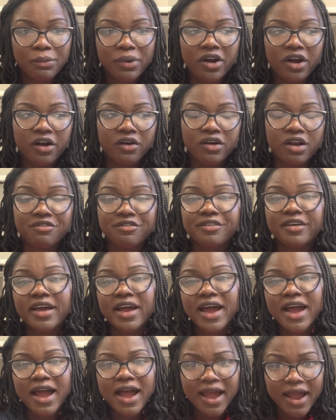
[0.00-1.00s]
paragraph,
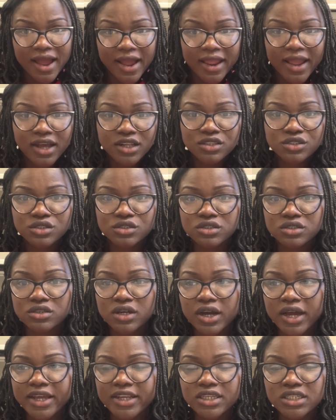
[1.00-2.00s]
I had to
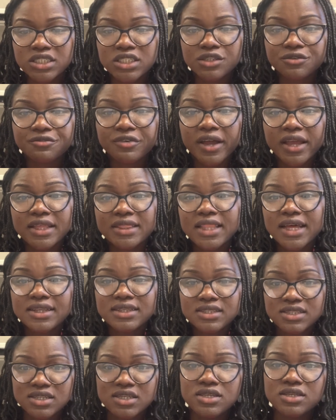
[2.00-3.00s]
identify
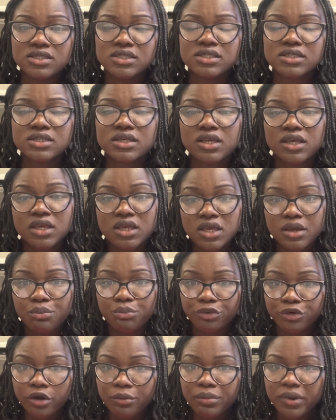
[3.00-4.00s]
that this
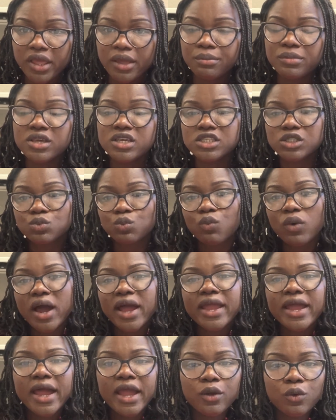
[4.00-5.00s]
problem is
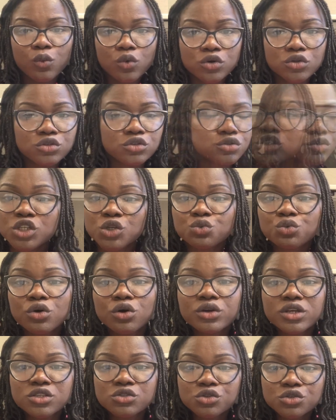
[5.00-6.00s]
why I want to
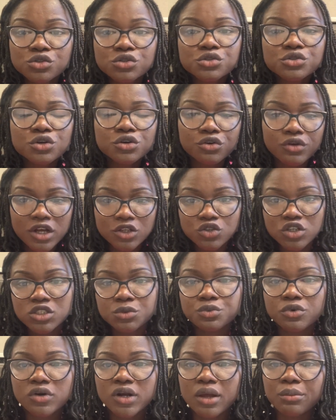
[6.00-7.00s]
enroll in so graduate
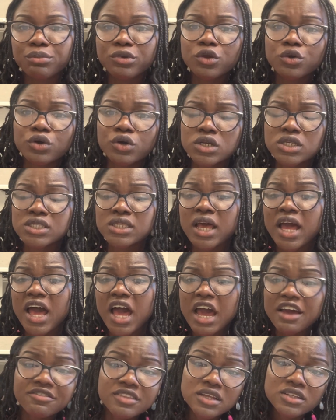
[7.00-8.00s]
program, because
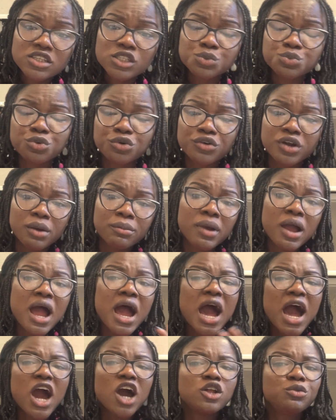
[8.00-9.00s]
after this program,
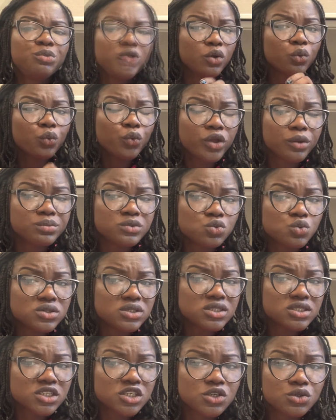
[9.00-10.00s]
I'll be equipped with
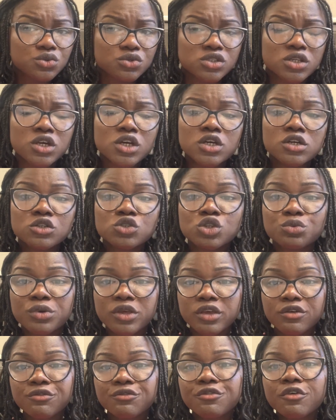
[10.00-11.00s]
skills to be
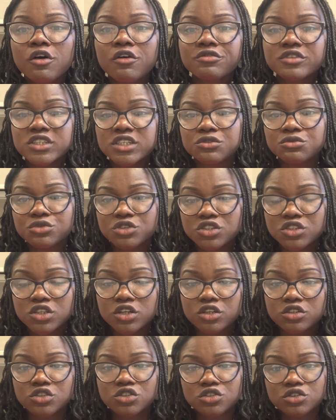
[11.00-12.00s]
involved in
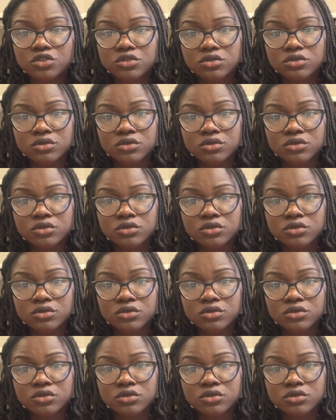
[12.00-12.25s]
research,